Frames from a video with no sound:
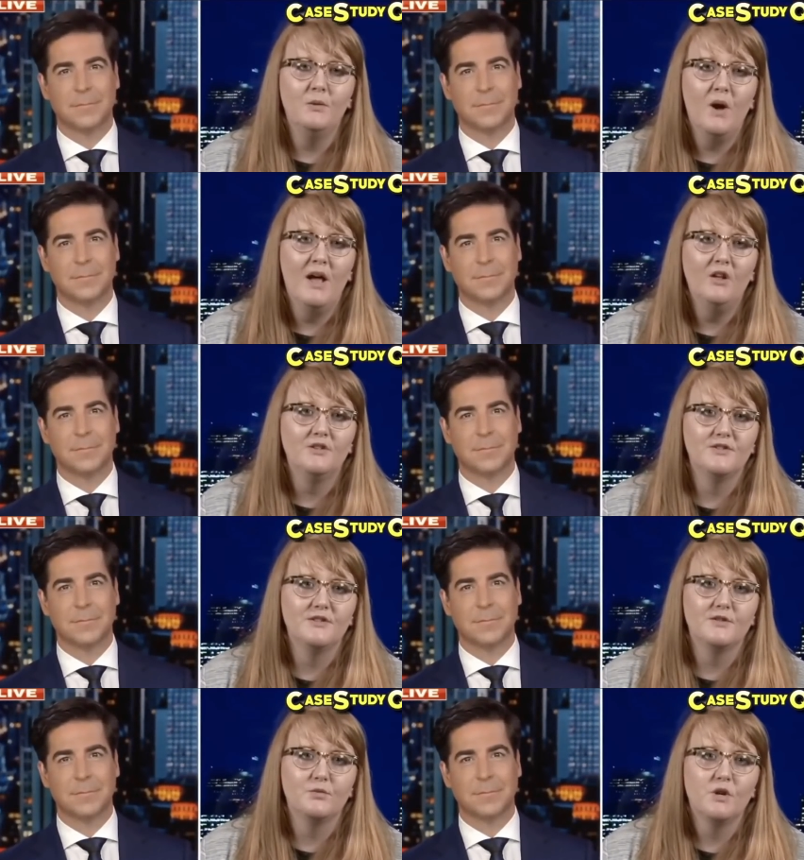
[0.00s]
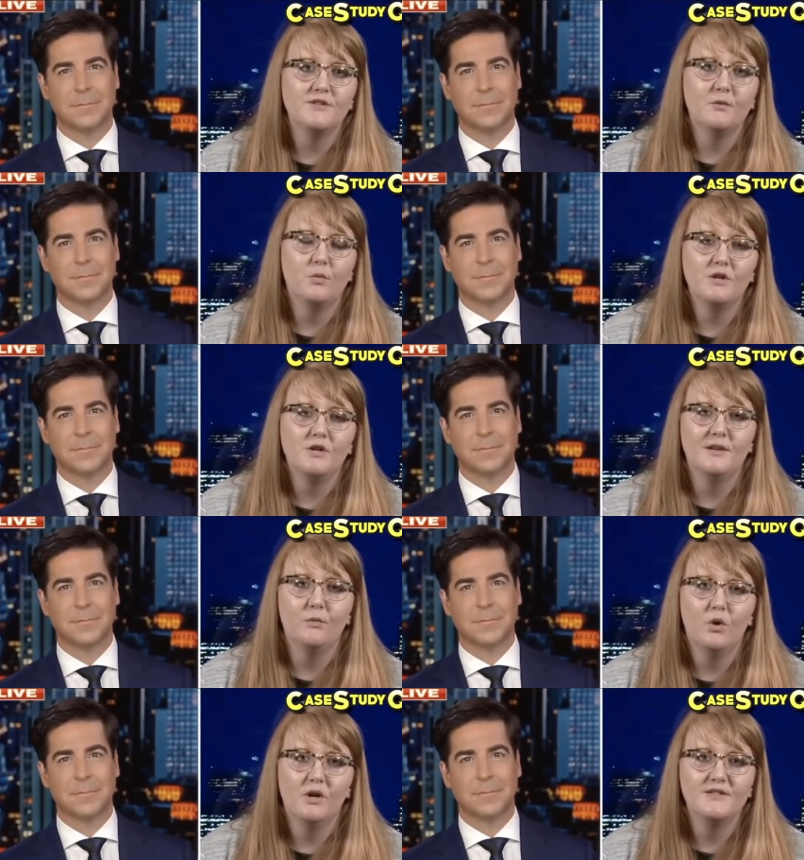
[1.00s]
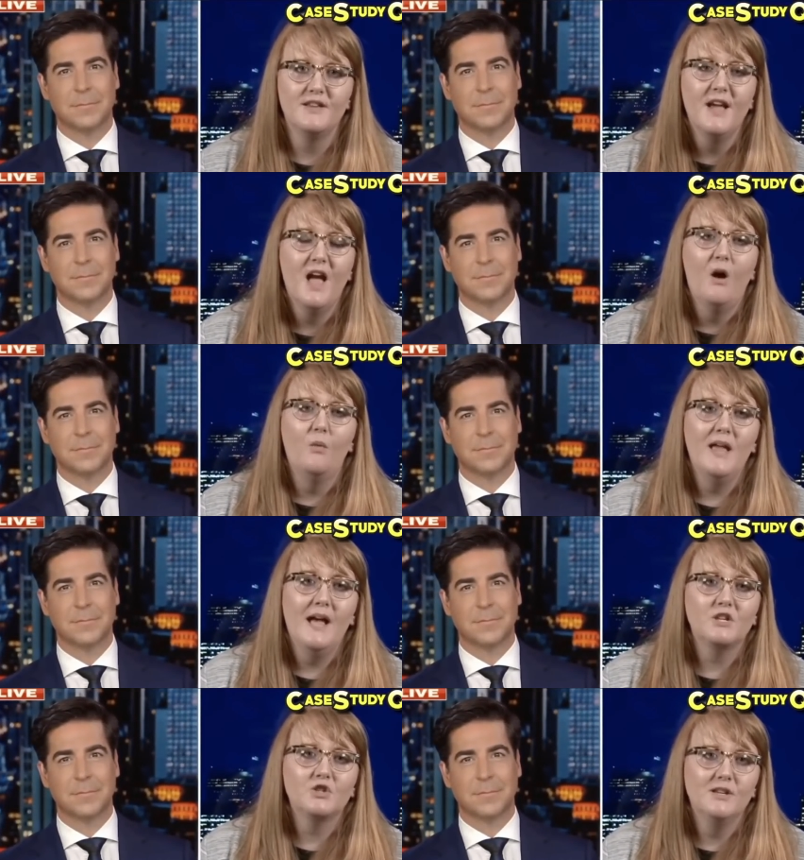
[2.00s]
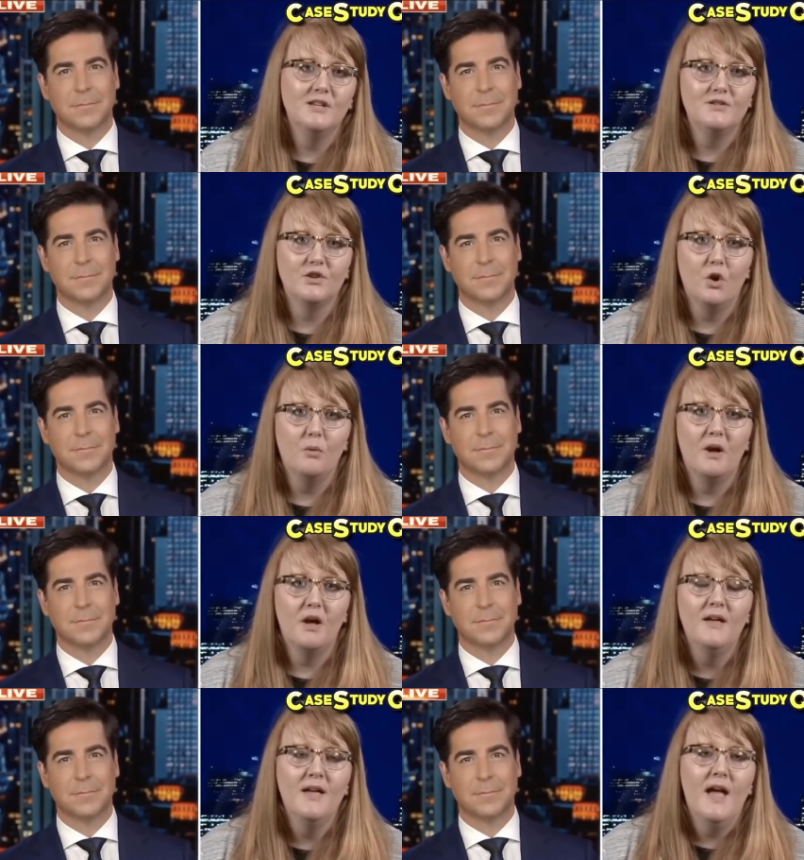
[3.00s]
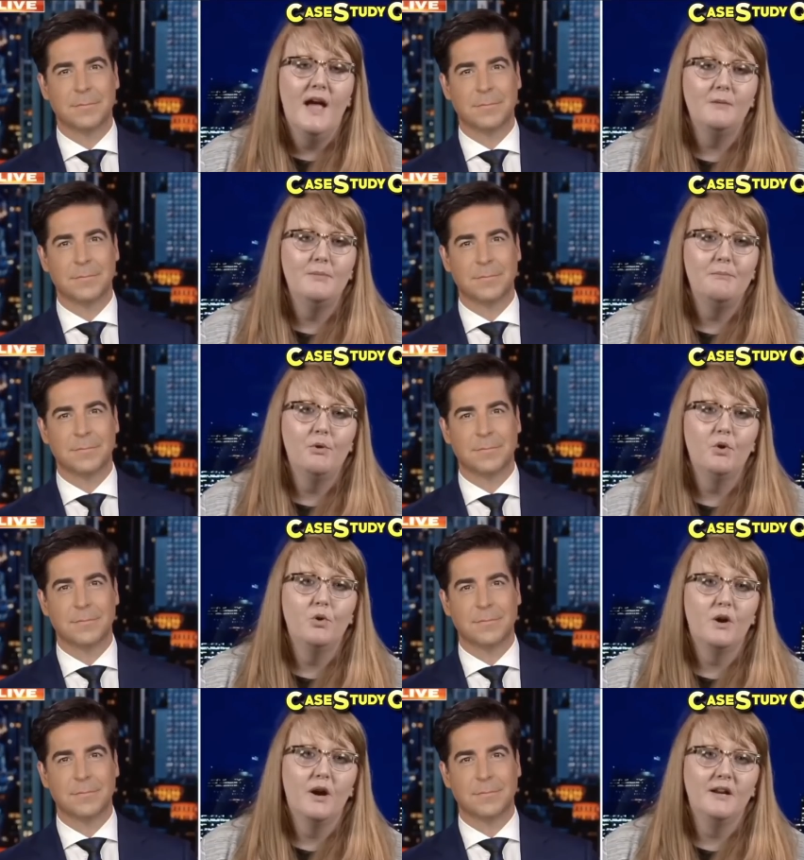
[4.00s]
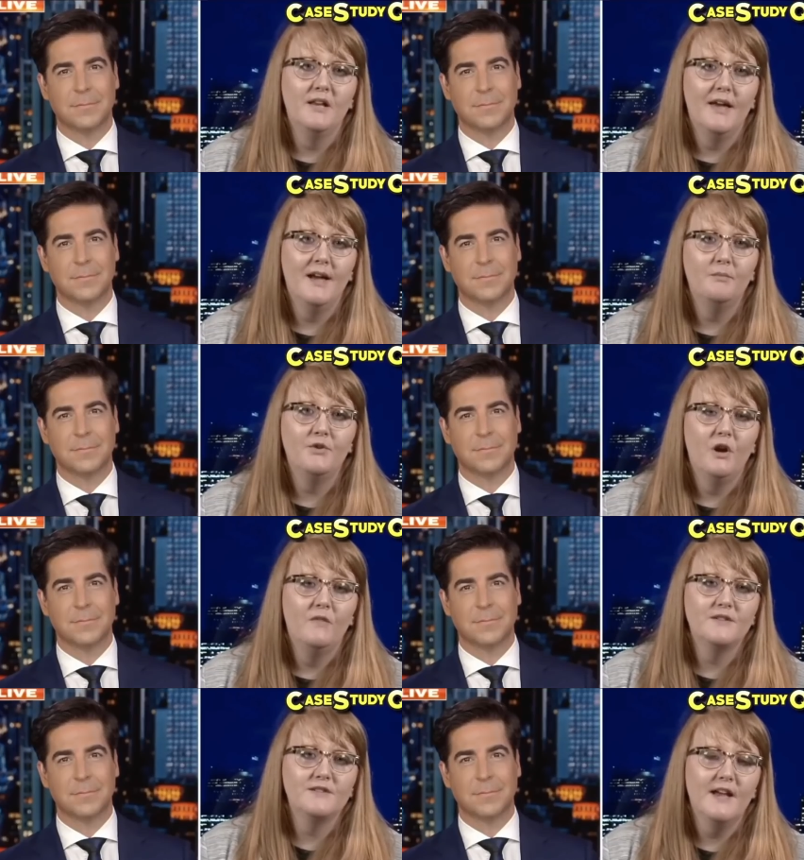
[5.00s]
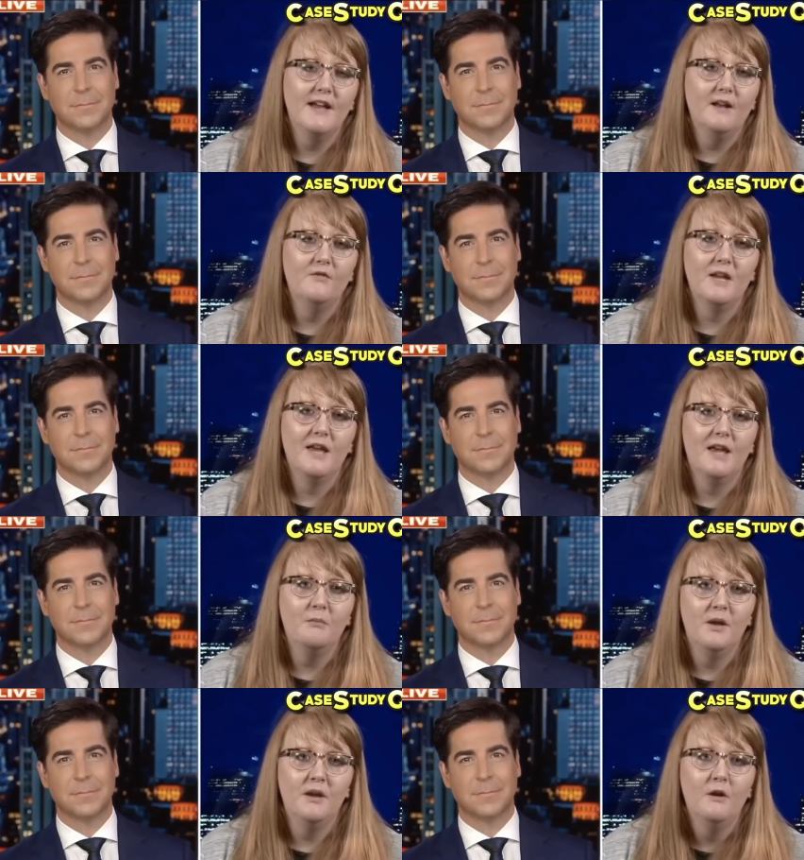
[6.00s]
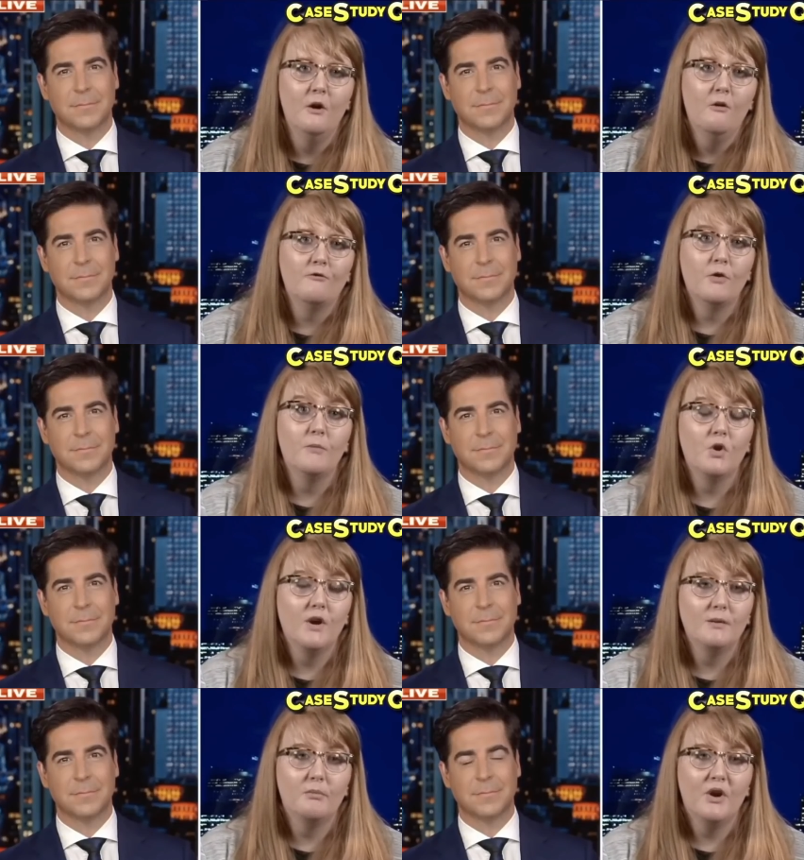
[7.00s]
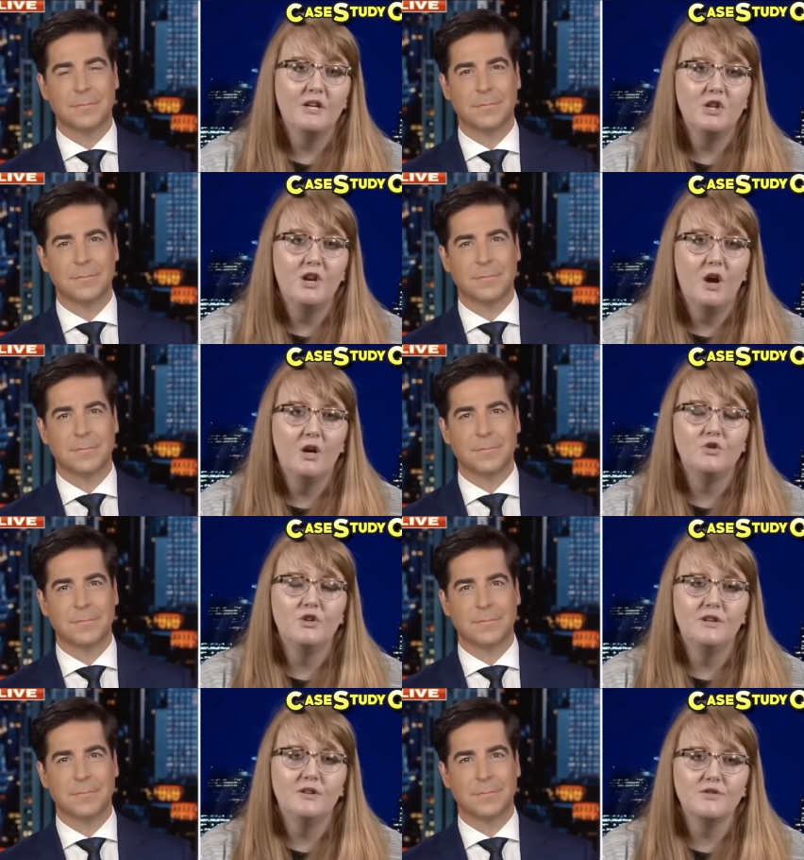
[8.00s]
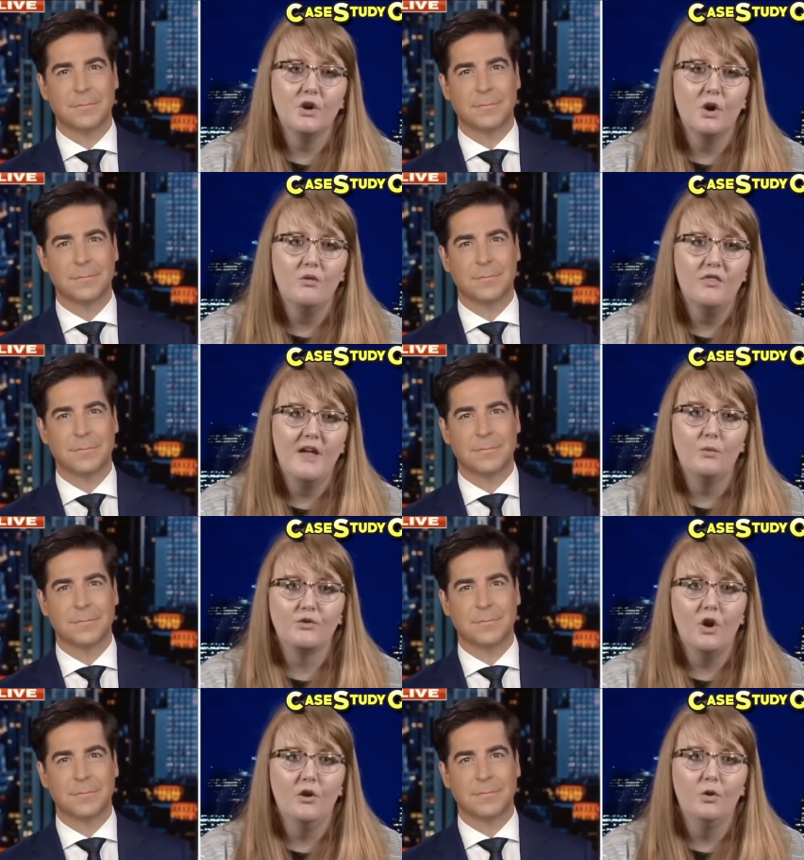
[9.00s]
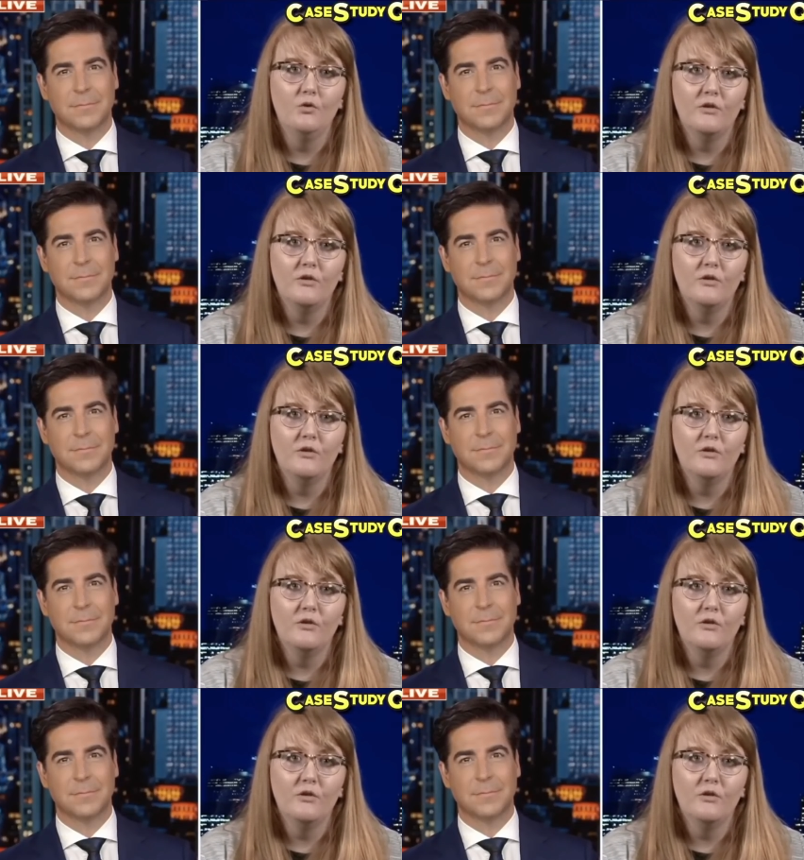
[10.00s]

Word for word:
Speaker 1: Meanwhile, it just gets worse and worse and worse. We actually in Tacoma had people who were encamped on the site of an encampment from the Great Depression one hundred years ago. Then it was called a